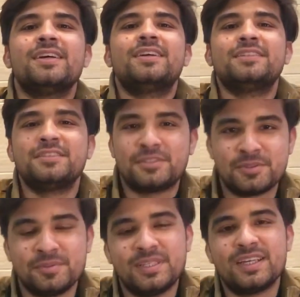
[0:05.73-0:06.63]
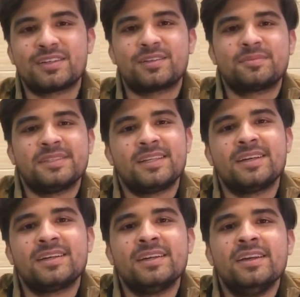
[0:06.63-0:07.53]
This is me, Dr.
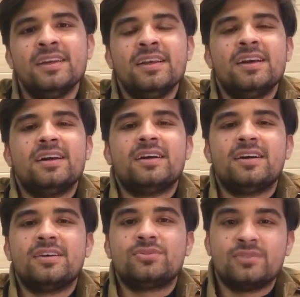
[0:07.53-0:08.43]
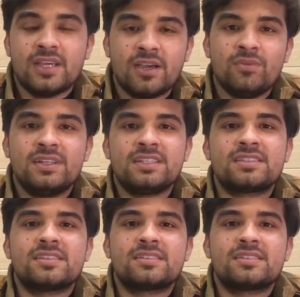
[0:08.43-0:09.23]
Medrar. Today I will discuss